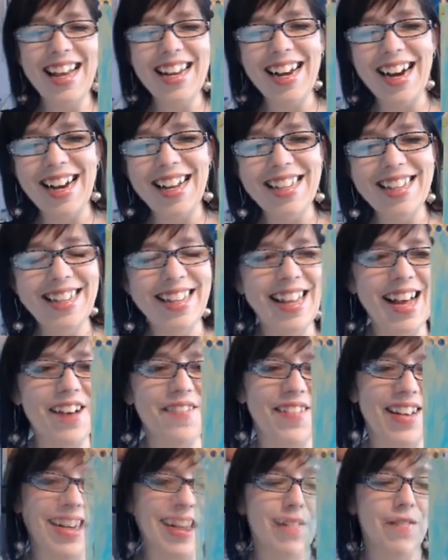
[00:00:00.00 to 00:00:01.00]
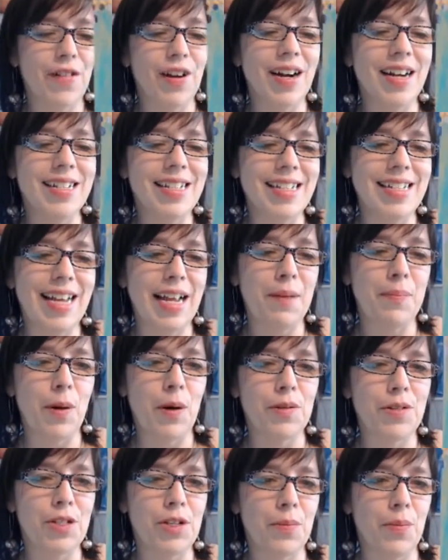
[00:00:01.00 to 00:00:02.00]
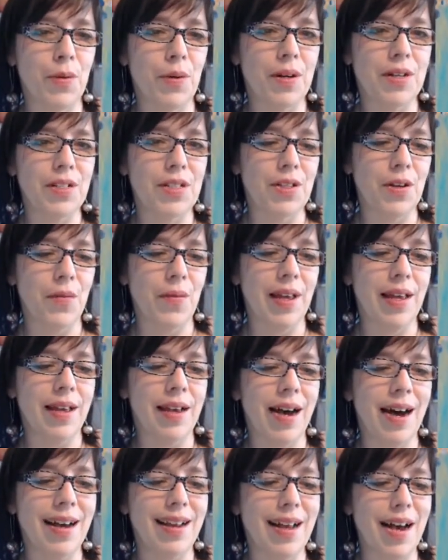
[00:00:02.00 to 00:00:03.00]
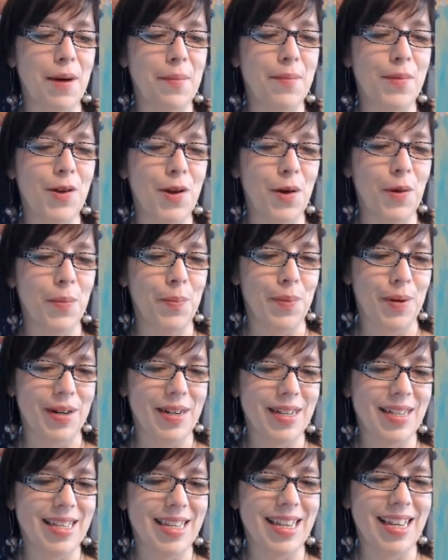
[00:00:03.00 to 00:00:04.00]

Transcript: I love it. I forgot to take poster boards, so we cut up notebooks.